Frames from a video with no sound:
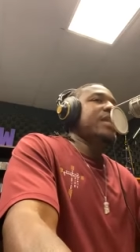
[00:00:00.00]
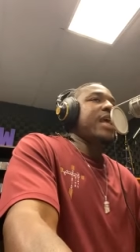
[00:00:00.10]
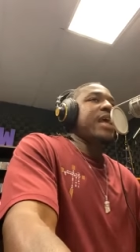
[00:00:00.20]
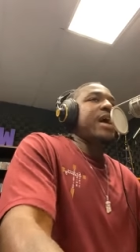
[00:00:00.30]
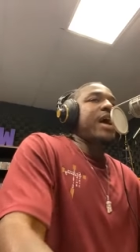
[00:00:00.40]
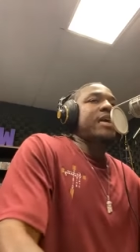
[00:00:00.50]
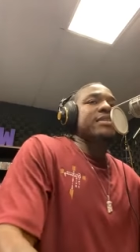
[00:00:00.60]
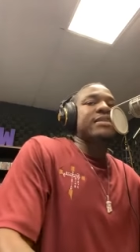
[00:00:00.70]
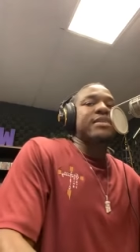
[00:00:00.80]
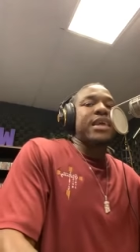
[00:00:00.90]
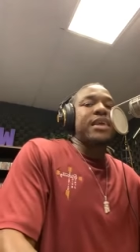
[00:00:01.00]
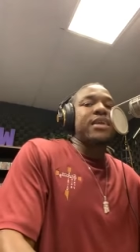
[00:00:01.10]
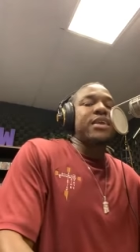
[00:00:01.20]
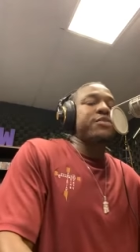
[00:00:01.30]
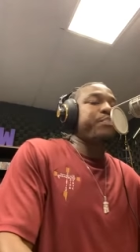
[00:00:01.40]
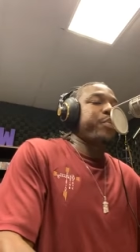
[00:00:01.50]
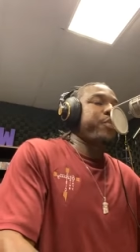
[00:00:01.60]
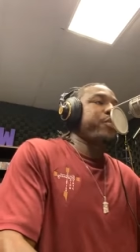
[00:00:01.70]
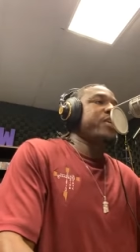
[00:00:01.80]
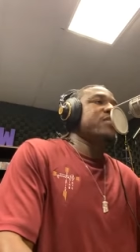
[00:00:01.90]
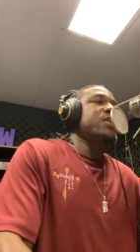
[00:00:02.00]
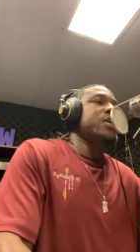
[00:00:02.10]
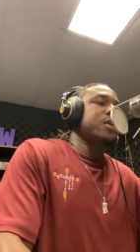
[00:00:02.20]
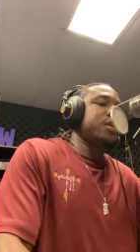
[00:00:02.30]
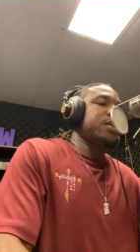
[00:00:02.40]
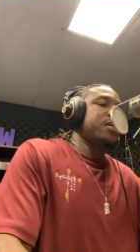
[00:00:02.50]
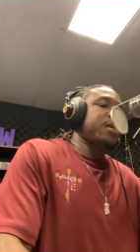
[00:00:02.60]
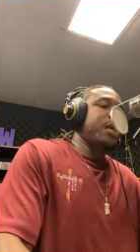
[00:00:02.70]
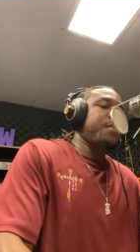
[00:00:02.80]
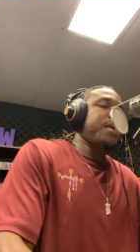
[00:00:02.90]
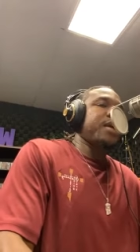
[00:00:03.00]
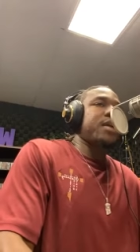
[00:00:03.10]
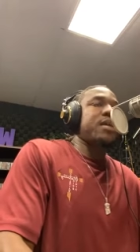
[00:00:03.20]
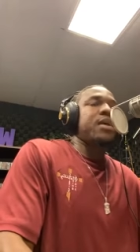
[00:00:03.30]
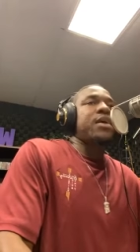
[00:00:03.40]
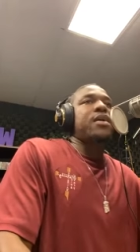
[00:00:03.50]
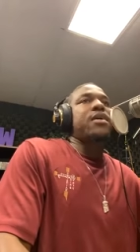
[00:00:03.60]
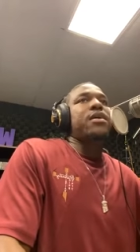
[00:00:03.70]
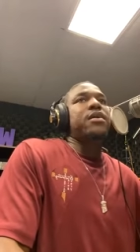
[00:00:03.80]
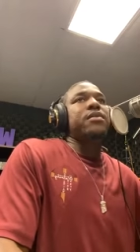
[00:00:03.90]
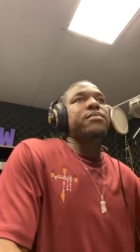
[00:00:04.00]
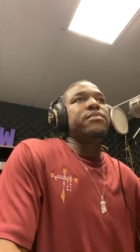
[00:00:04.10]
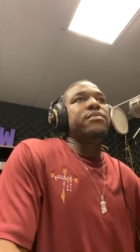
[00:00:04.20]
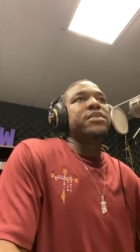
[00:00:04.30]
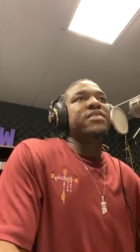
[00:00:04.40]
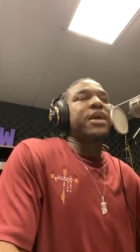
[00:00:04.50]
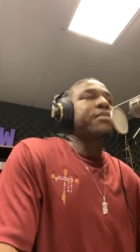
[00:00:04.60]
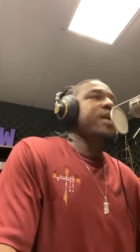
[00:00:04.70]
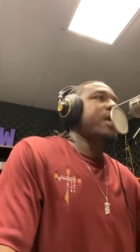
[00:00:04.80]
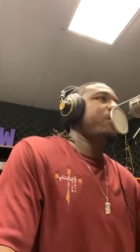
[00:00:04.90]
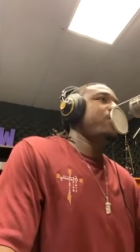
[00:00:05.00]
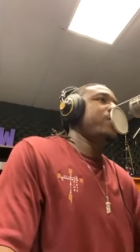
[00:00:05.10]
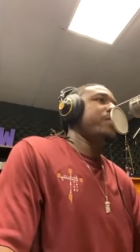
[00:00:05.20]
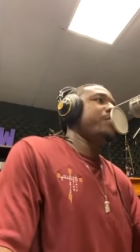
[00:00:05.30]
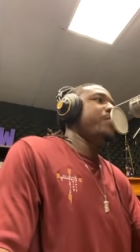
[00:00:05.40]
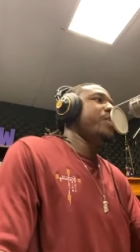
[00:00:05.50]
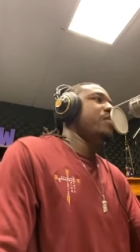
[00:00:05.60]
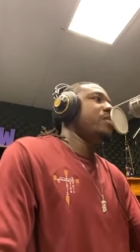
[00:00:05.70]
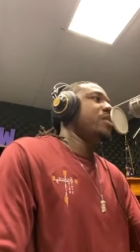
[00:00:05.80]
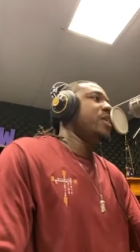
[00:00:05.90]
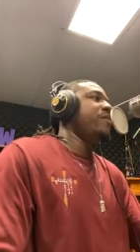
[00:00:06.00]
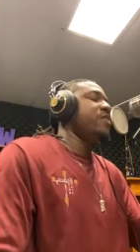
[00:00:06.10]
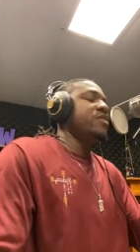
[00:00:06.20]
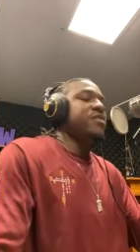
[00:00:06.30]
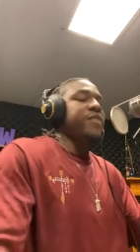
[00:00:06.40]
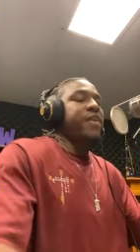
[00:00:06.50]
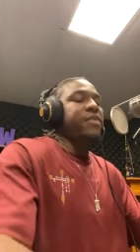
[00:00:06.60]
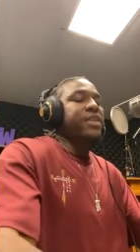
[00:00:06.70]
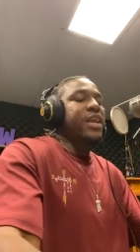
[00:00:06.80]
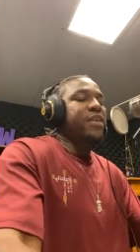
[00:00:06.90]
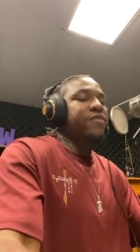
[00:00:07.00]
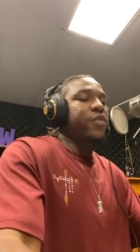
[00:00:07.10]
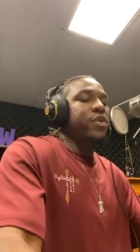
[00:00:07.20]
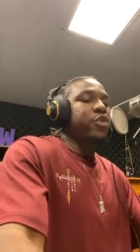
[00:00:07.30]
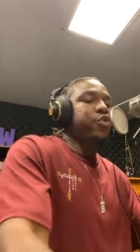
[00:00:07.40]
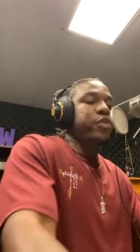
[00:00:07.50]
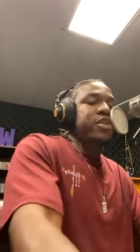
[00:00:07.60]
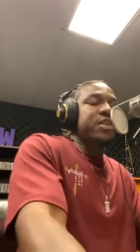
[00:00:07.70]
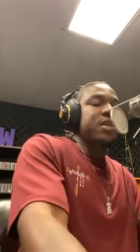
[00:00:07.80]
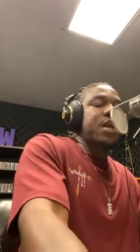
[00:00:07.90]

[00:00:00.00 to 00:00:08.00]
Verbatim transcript: that God say is pure is good amen um, the same thing with putting the emphasis of everything in front of Christian.